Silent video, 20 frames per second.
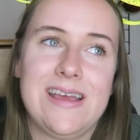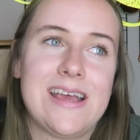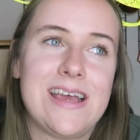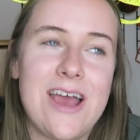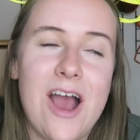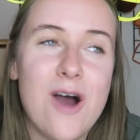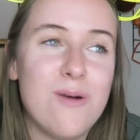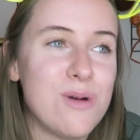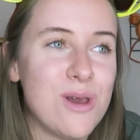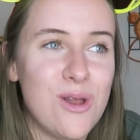
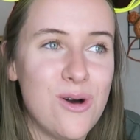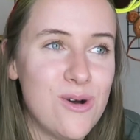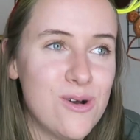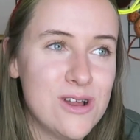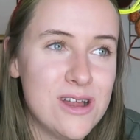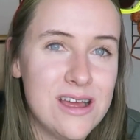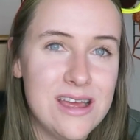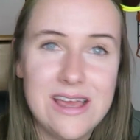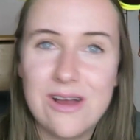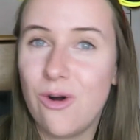come
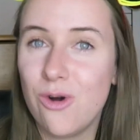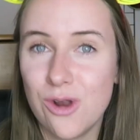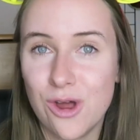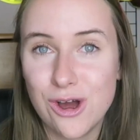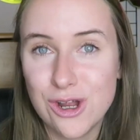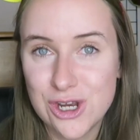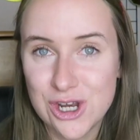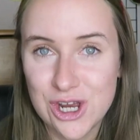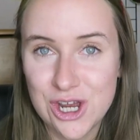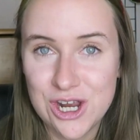along on our
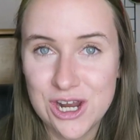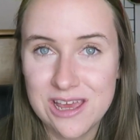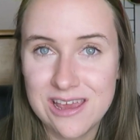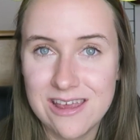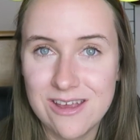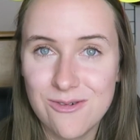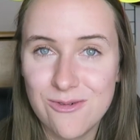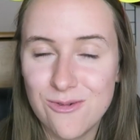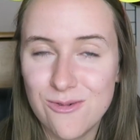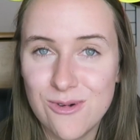
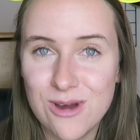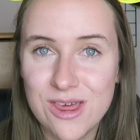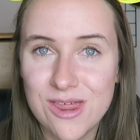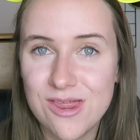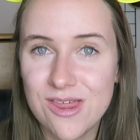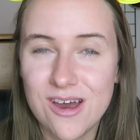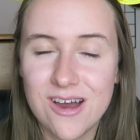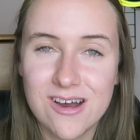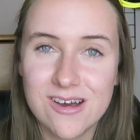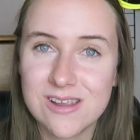journey with
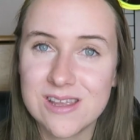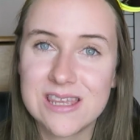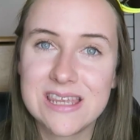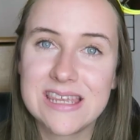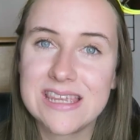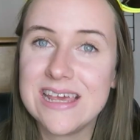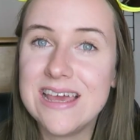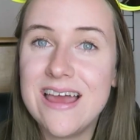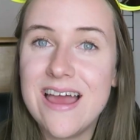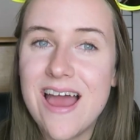
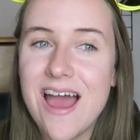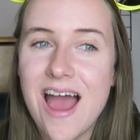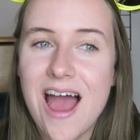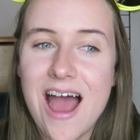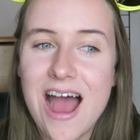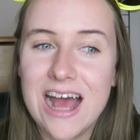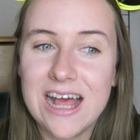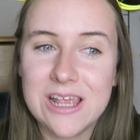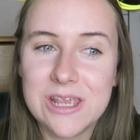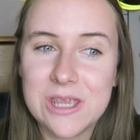us
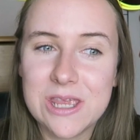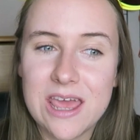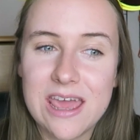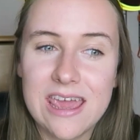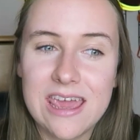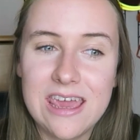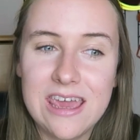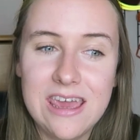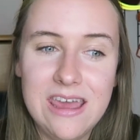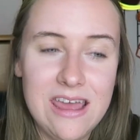as
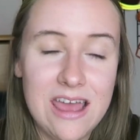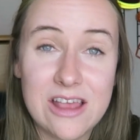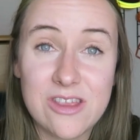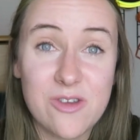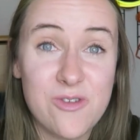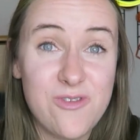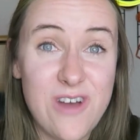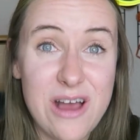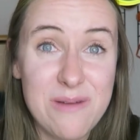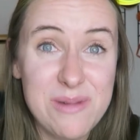a
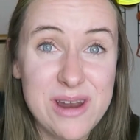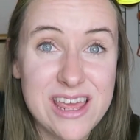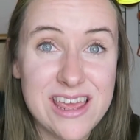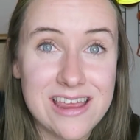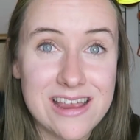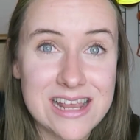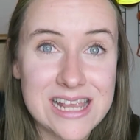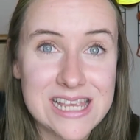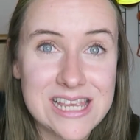family.